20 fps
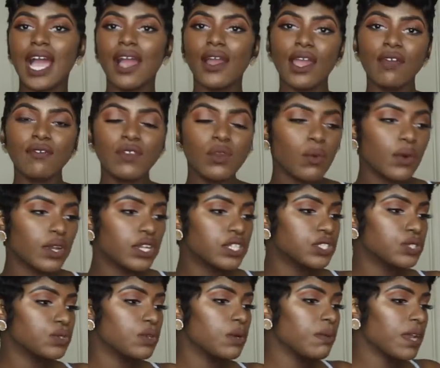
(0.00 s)
however you want to
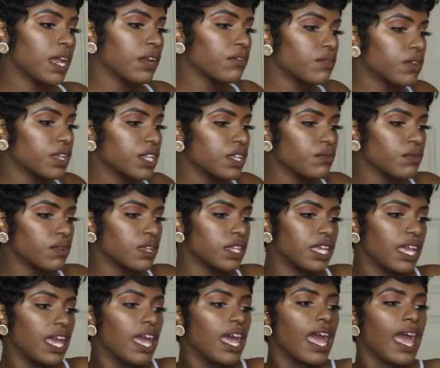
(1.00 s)
do it, but I really,
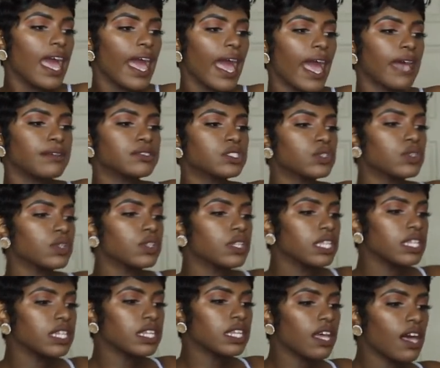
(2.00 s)
really,
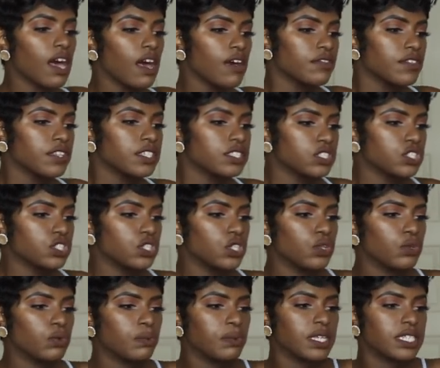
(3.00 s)
absolutely love this
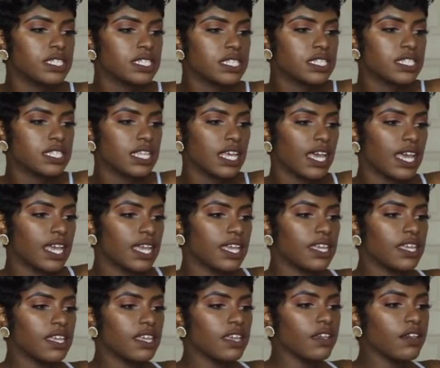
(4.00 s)
two-piece set
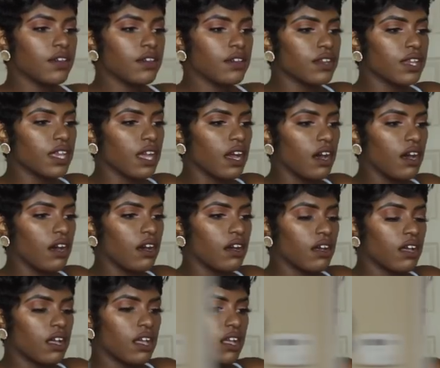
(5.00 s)
here, y'all.